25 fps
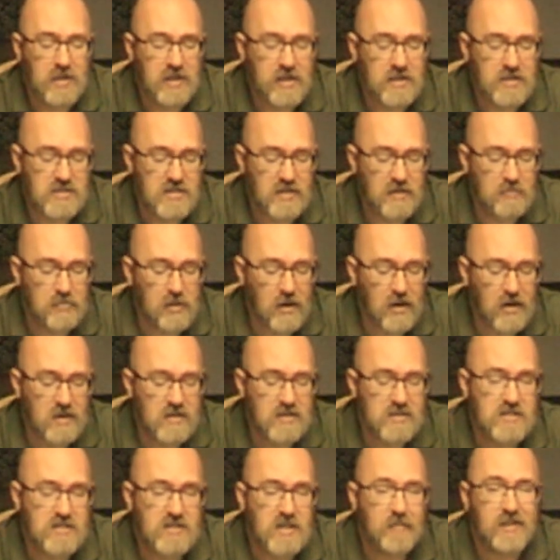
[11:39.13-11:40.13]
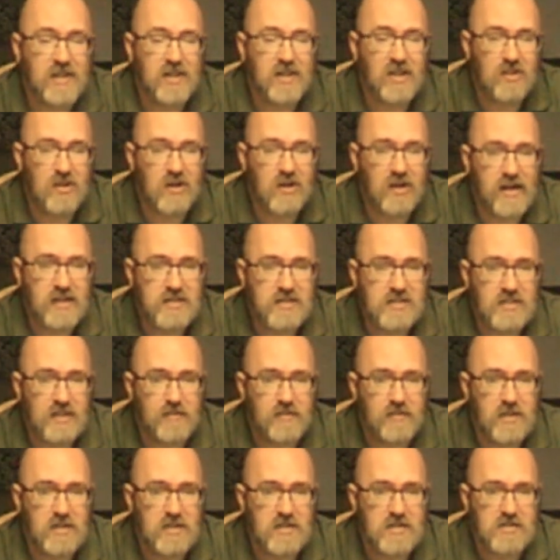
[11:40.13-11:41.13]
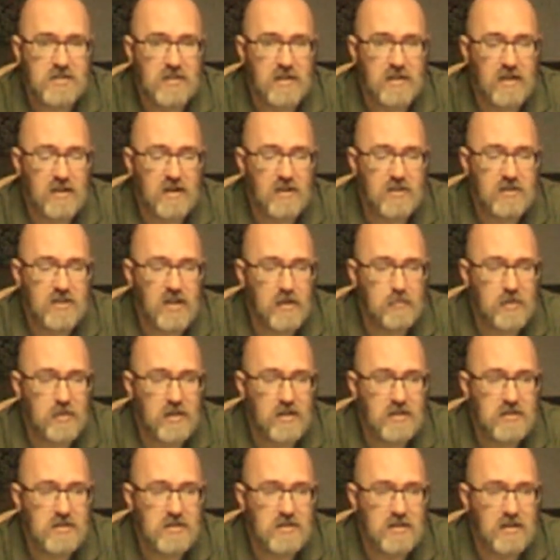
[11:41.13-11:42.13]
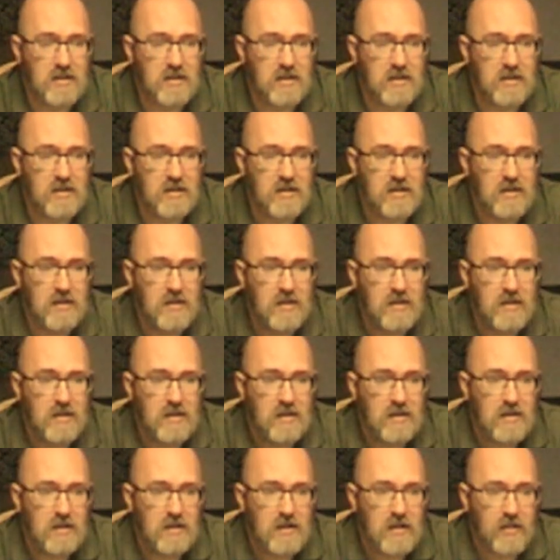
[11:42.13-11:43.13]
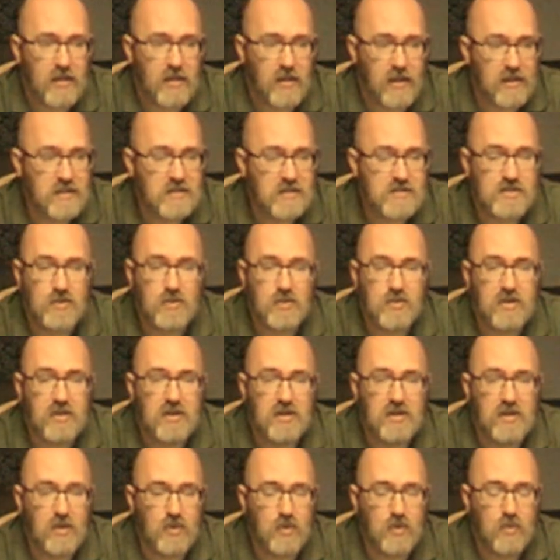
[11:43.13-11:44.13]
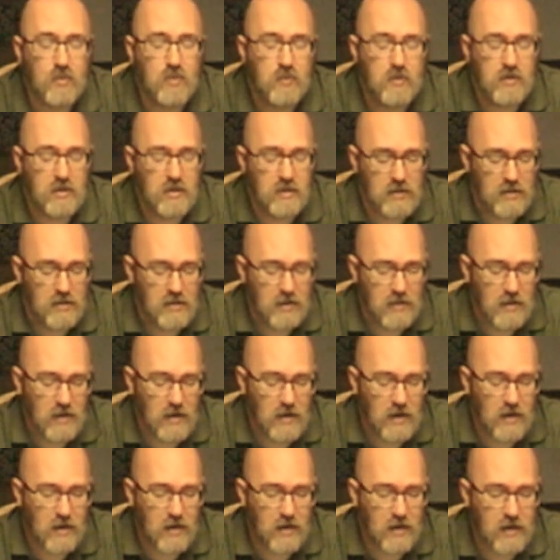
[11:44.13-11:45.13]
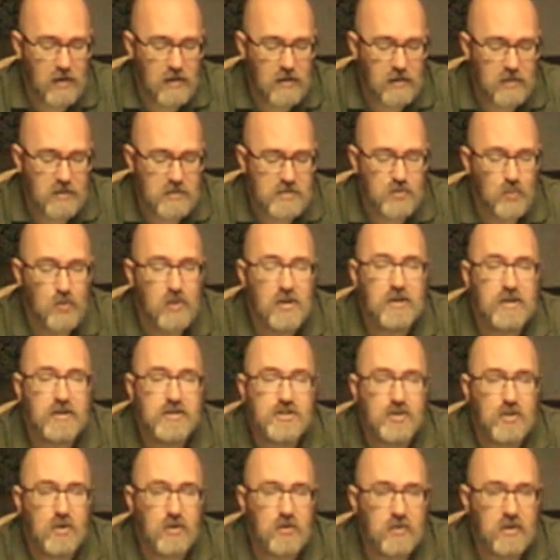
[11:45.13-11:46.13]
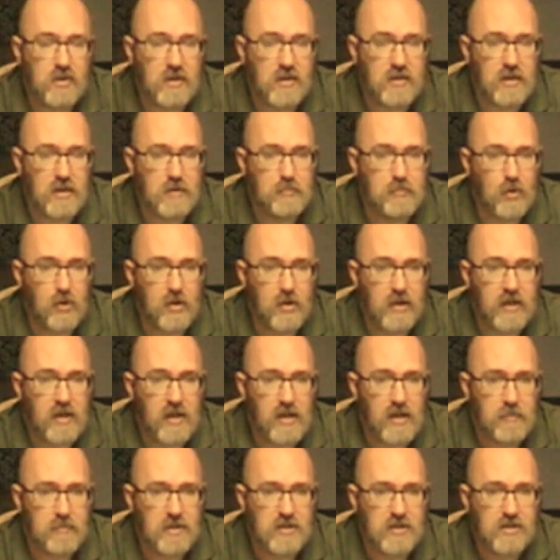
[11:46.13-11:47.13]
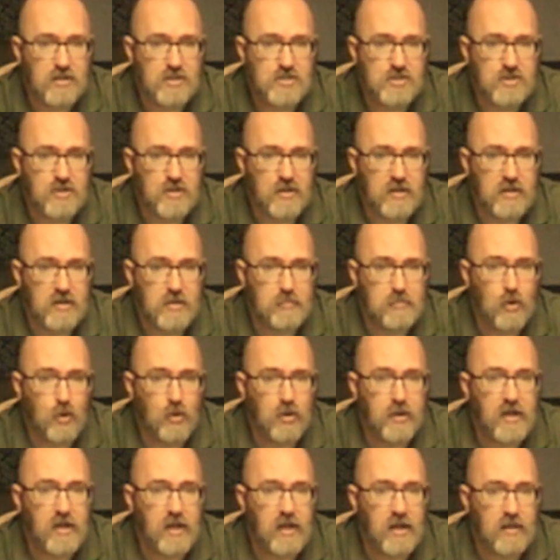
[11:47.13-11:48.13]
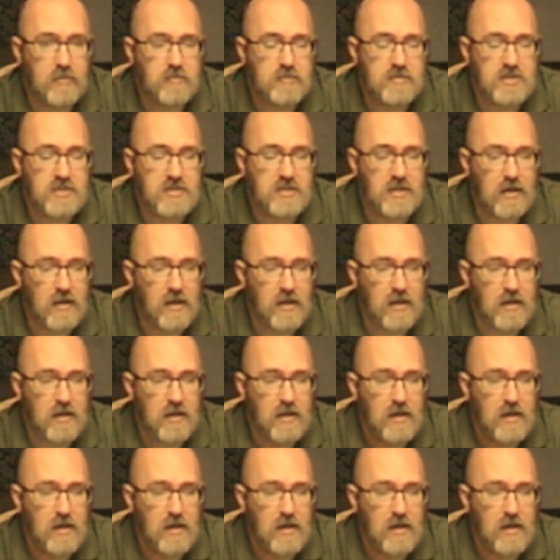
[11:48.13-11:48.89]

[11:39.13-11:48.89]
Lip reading: because compared to some of the other activities and entertainment things you can do, it's really true that the board game industry, the board games,